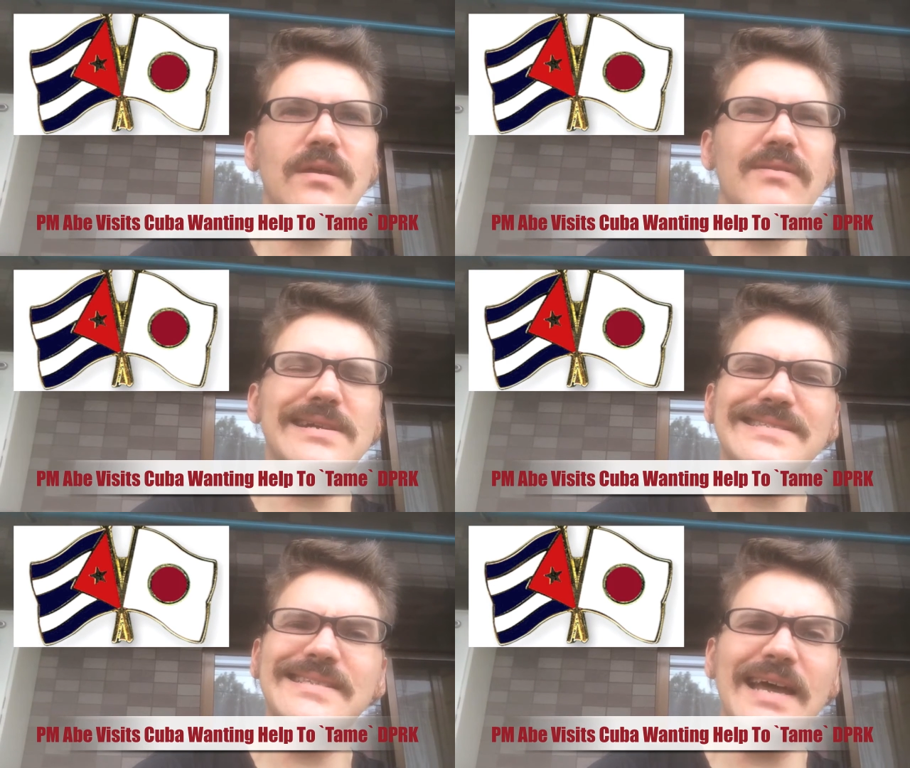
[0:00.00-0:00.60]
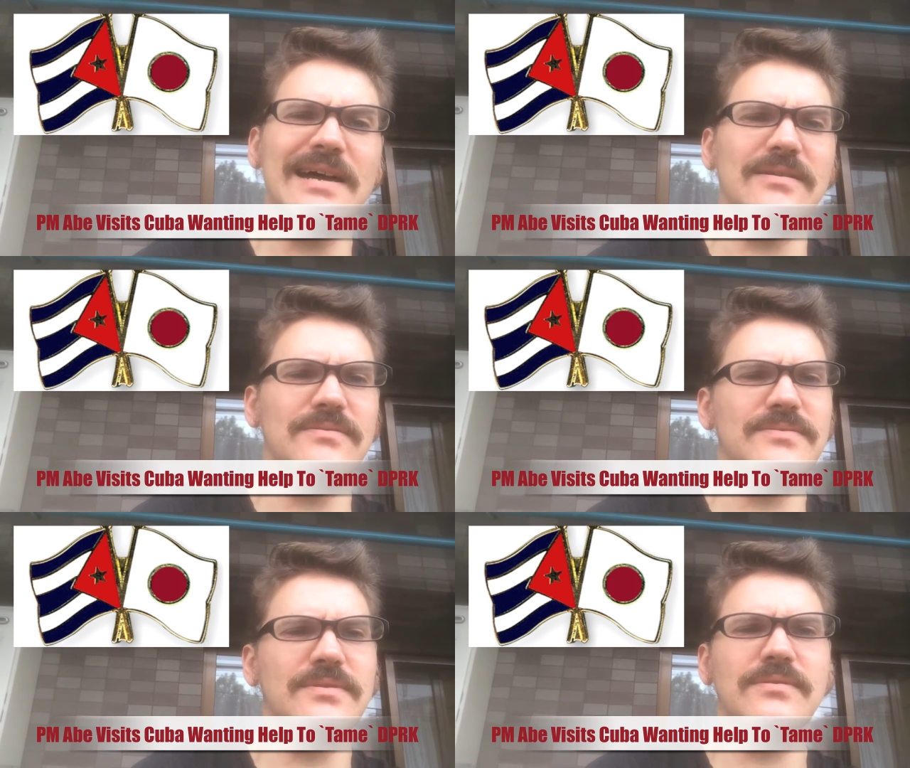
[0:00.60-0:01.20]
Well, I
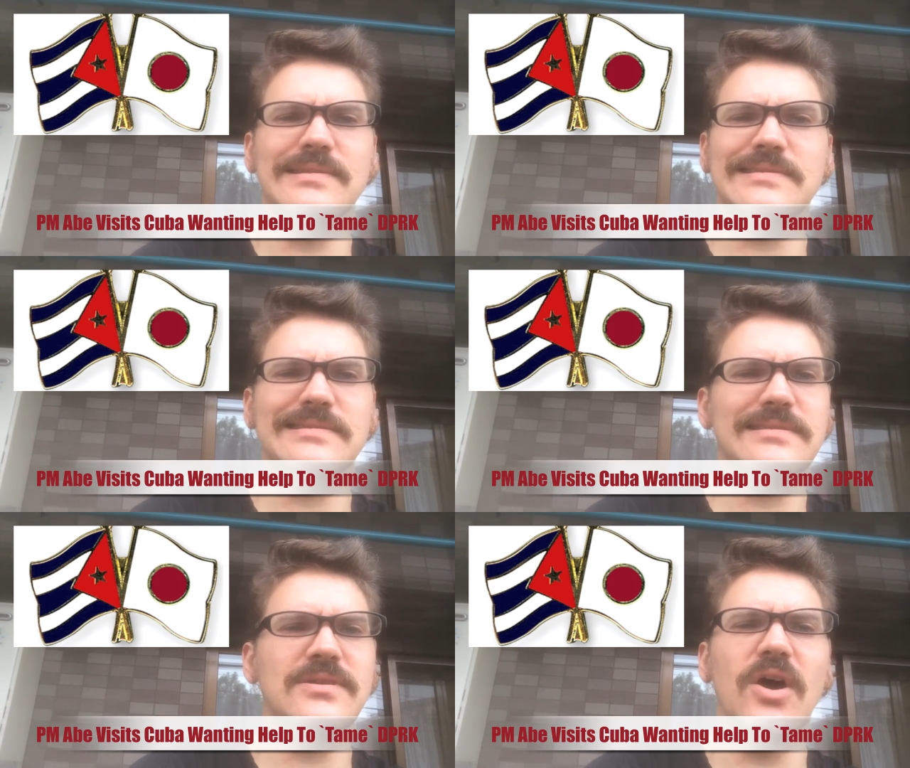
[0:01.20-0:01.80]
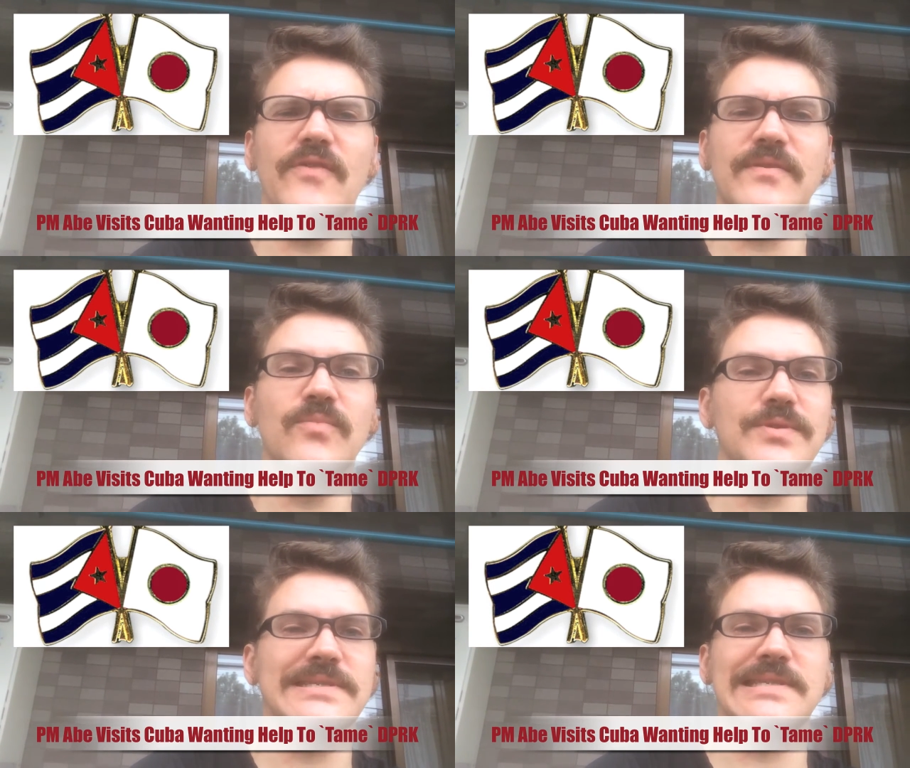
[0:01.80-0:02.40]
doubt they're going to call for
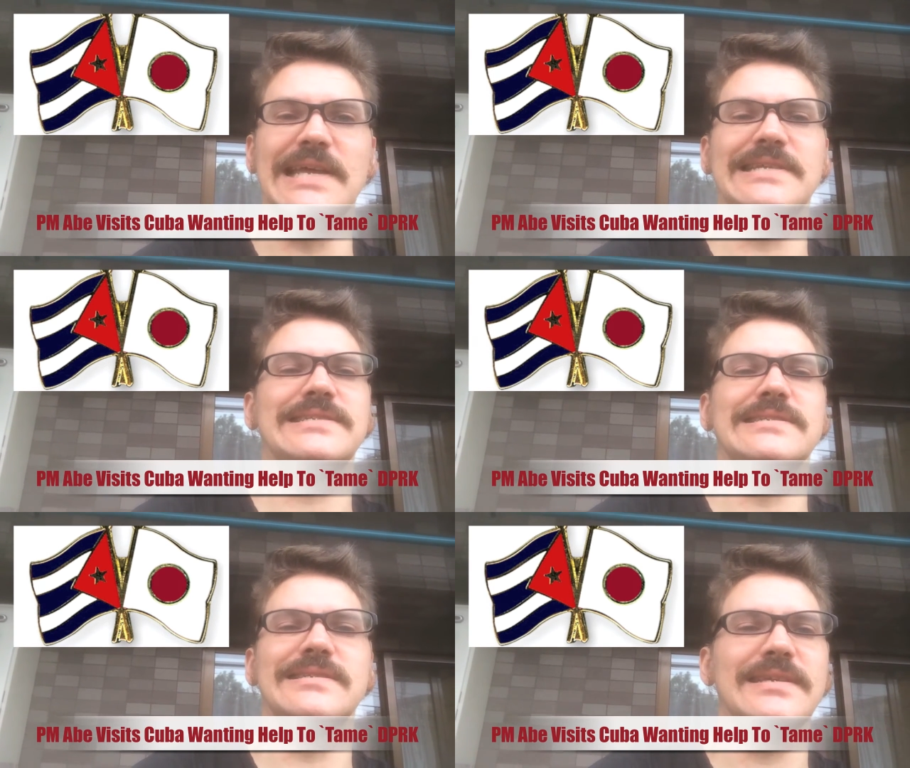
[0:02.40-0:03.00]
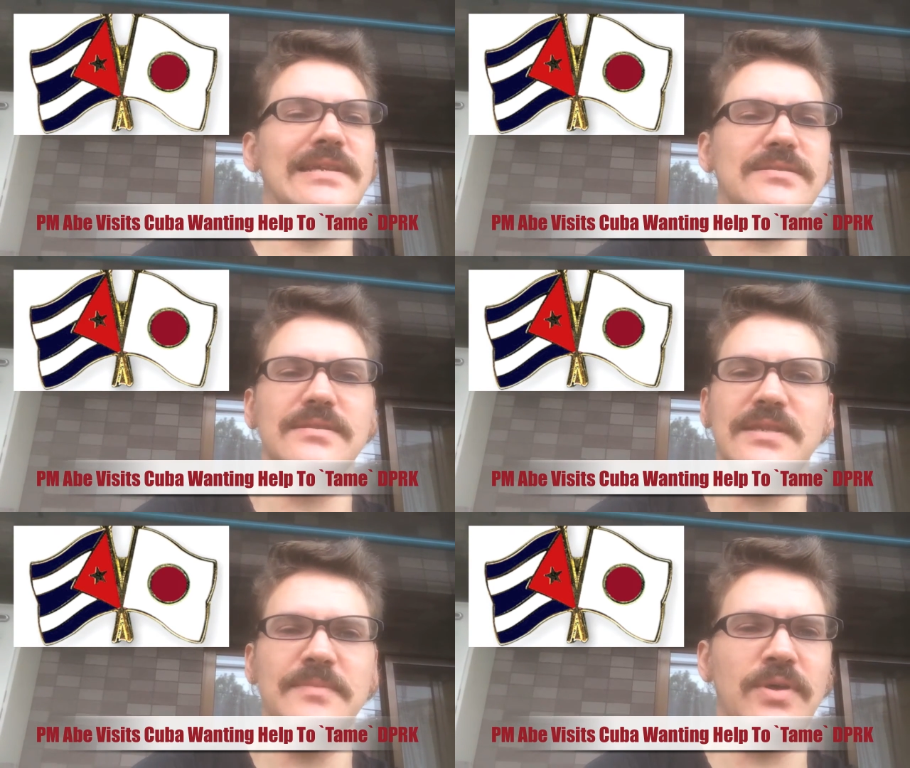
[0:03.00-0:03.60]
more sanctions against the
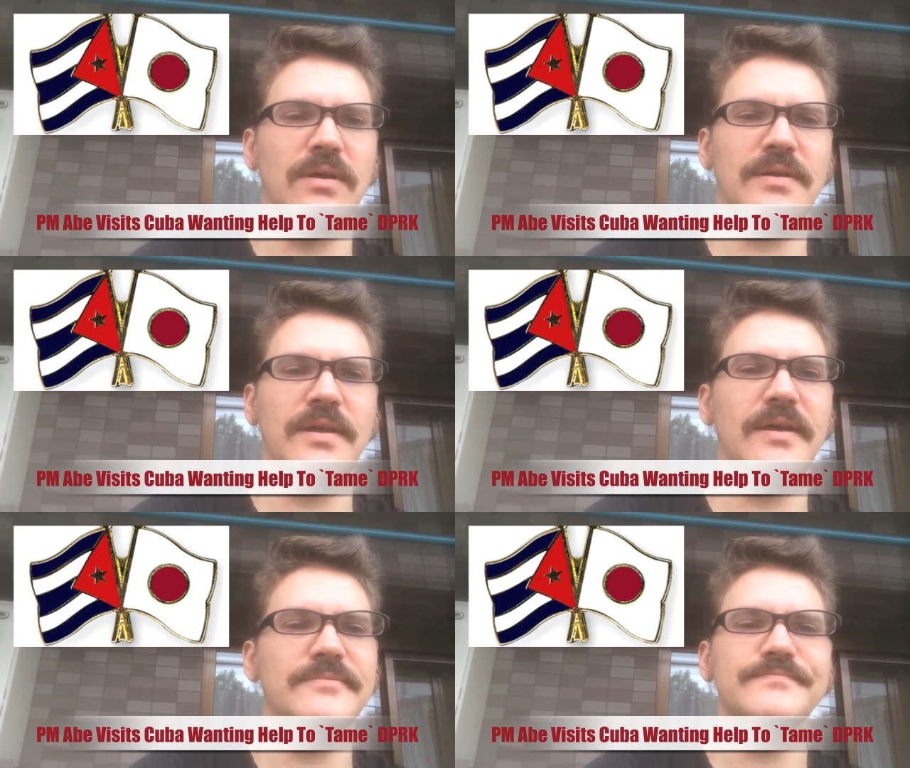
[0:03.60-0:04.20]
DPRK.